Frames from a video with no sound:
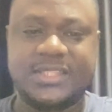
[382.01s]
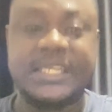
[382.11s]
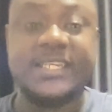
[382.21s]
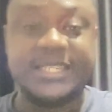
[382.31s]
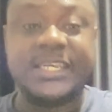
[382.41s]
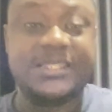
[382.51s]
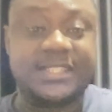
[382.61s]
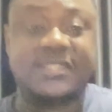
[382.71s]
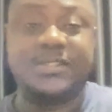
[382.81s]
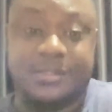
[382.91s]
Then
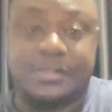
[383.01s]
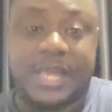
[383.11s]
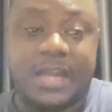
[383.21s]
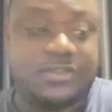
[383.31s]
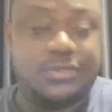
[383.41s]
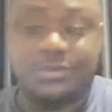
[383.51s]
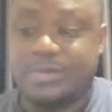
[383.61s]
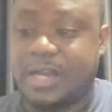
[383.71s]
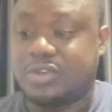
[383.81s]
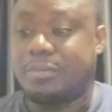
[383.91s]
there's
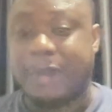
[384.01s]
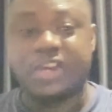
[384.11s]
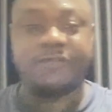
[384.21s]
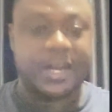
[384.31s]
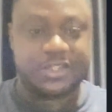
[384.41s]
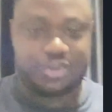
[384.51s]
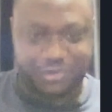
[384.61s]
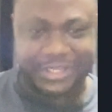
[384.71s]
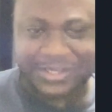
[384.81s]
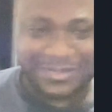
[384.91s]
actual
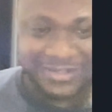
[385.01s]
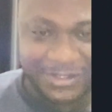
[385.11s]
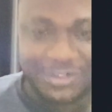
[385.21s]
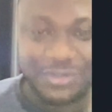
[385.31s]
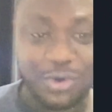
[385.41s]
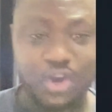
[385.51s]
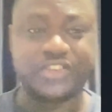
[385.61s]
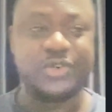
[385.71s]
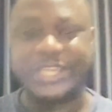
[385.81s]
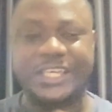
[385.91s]
manufacturing, or
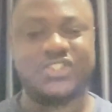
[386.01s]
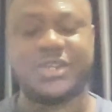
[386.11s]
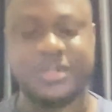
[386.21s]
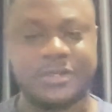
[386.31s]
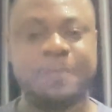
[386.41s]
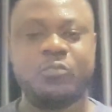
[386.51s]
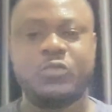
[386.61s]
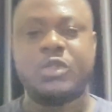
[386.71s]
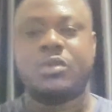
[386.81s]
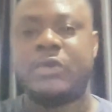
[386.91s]
creation,
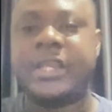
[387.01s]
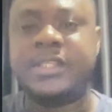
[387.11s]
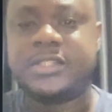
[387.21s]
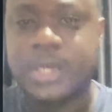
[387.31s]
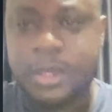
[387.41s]
right?